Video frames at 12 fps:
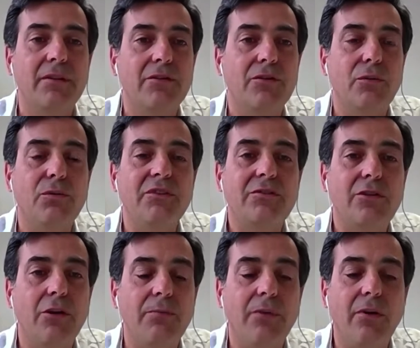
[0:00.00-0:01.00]
So we
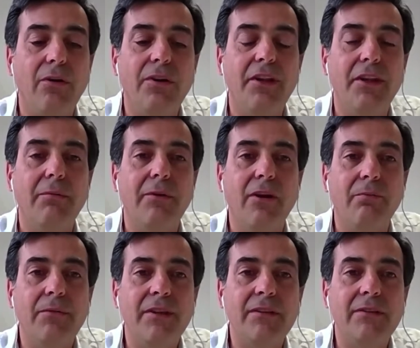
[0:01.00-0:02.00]
stop all the
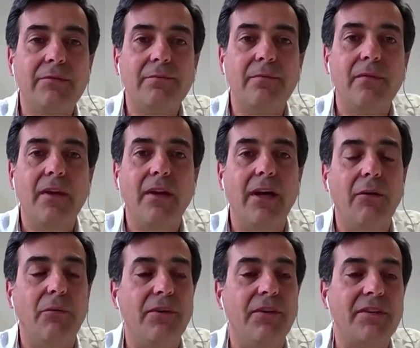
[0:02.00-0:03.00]
developments and
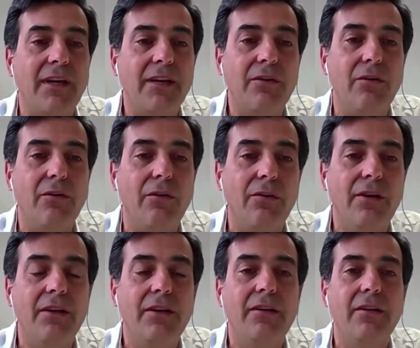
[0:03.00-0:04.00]
we decide
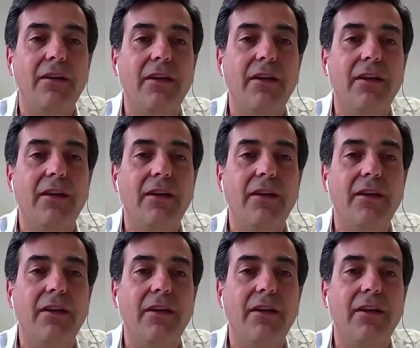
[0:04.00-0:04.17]
only